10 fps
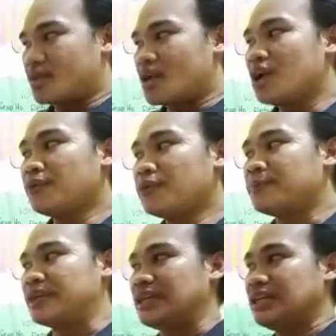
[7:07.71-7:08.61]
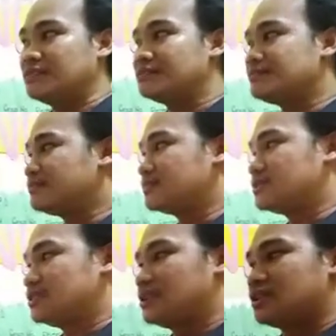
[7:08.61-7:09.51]
I will be
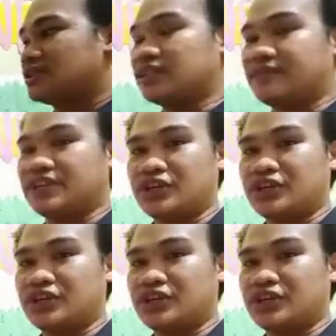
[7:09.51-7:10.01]
giving